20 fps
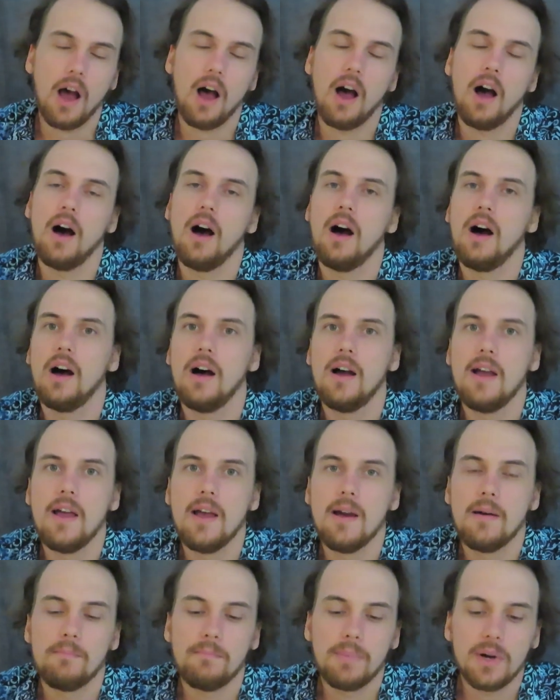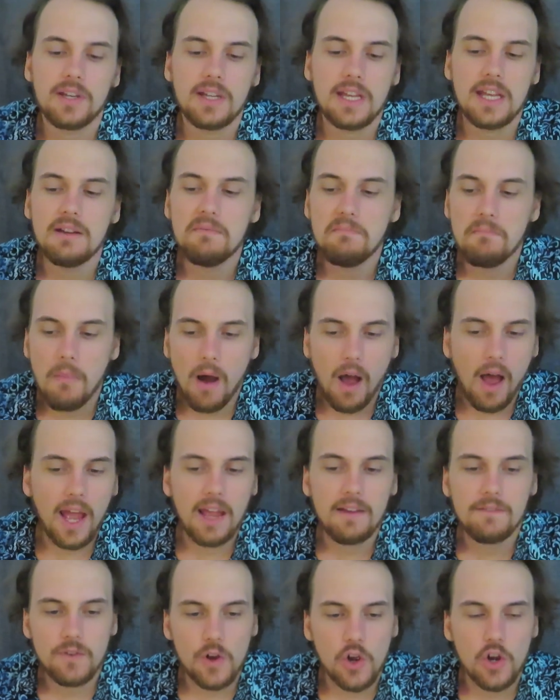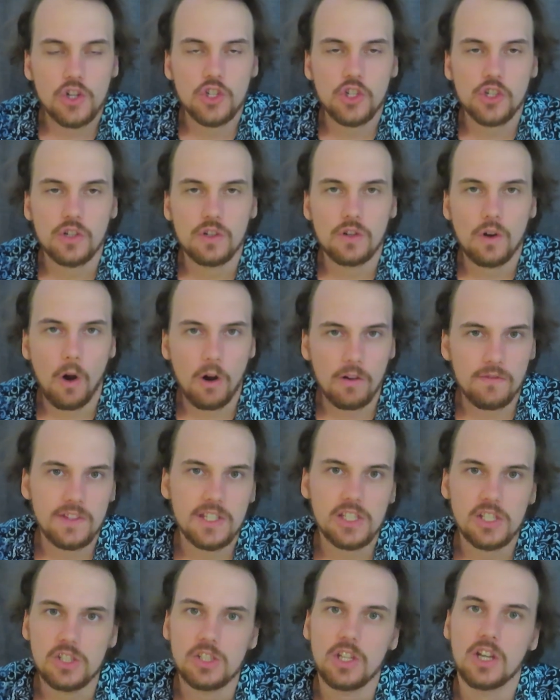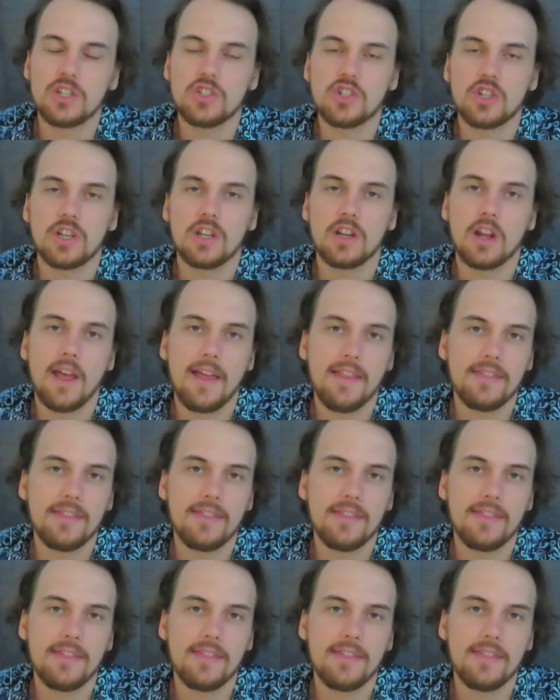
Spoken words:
But in my version of this dungeon,